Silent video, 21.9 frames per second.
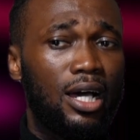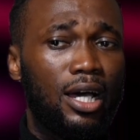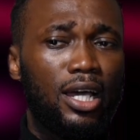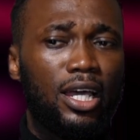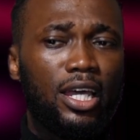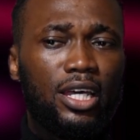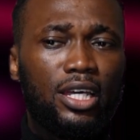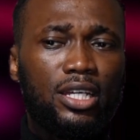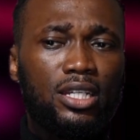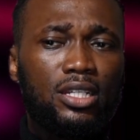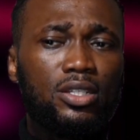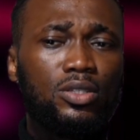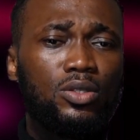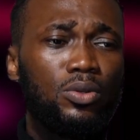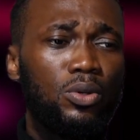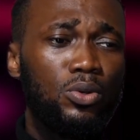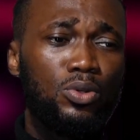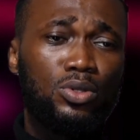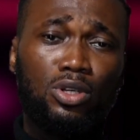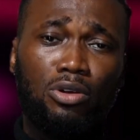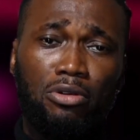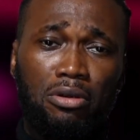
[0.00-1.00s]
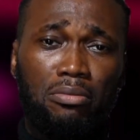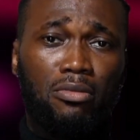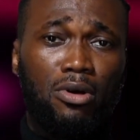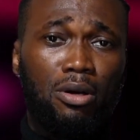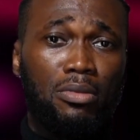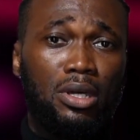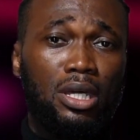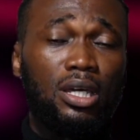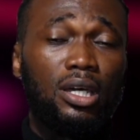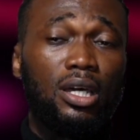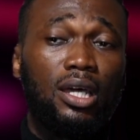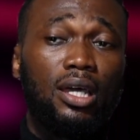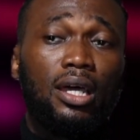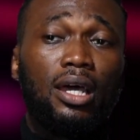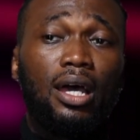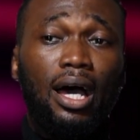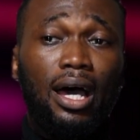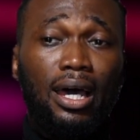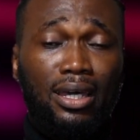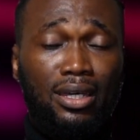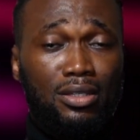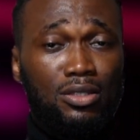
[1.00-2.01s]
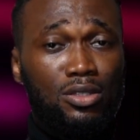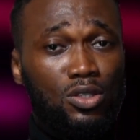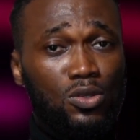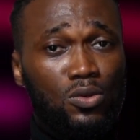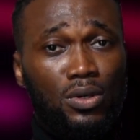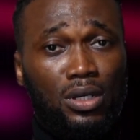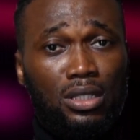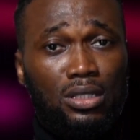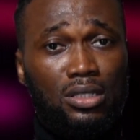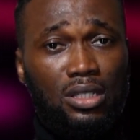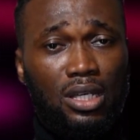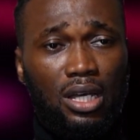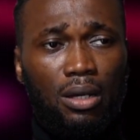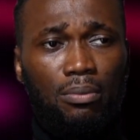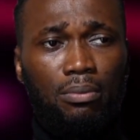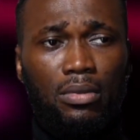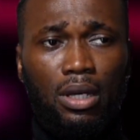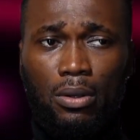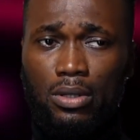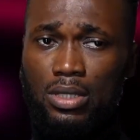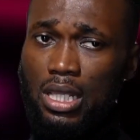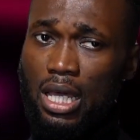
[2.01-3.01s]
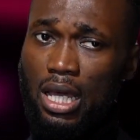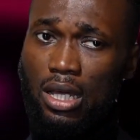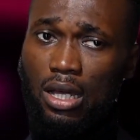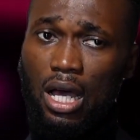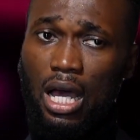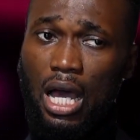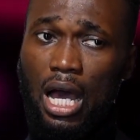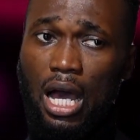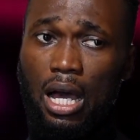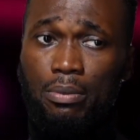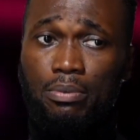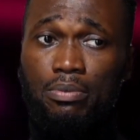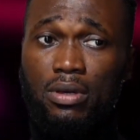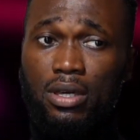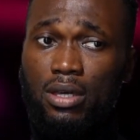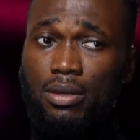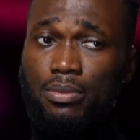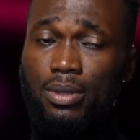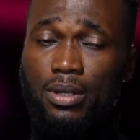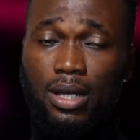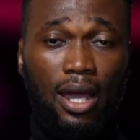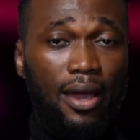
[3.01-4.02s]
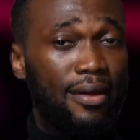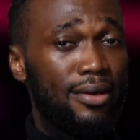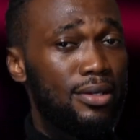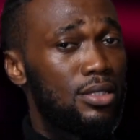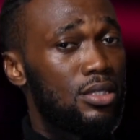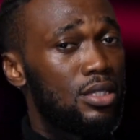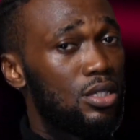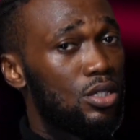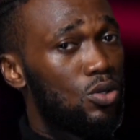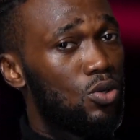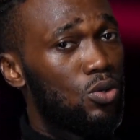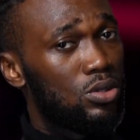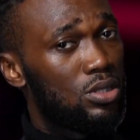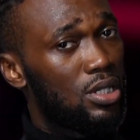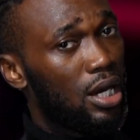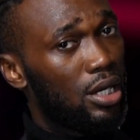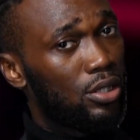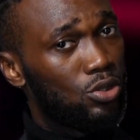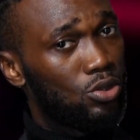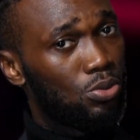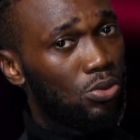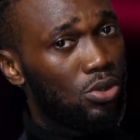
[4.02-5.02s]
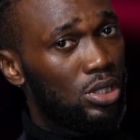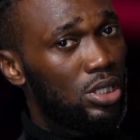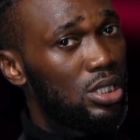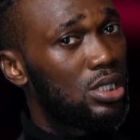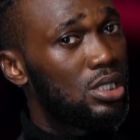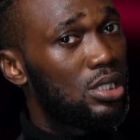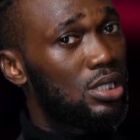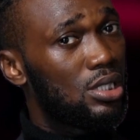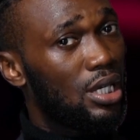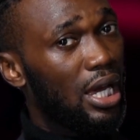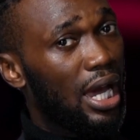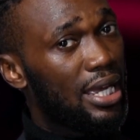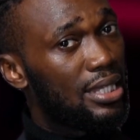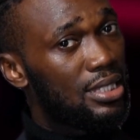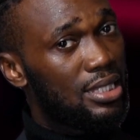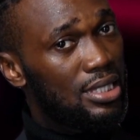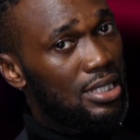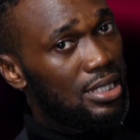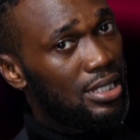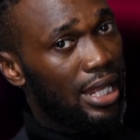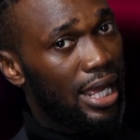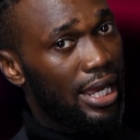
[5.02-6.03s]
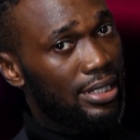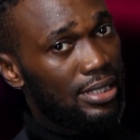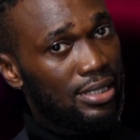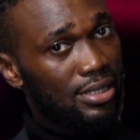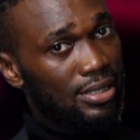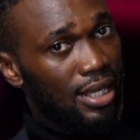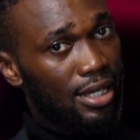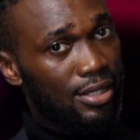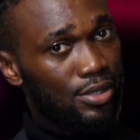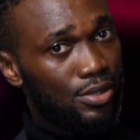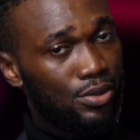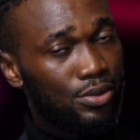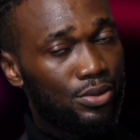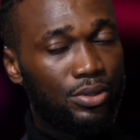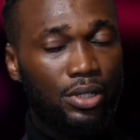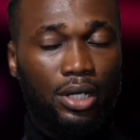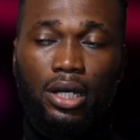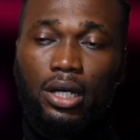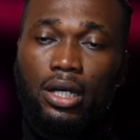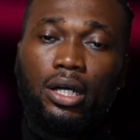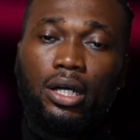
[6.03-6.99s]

her? She said, oh, sorry, mommy, I can do it. I mean, I was like, ah, babe, can't this key go down? We've got this kind thing like this now, so.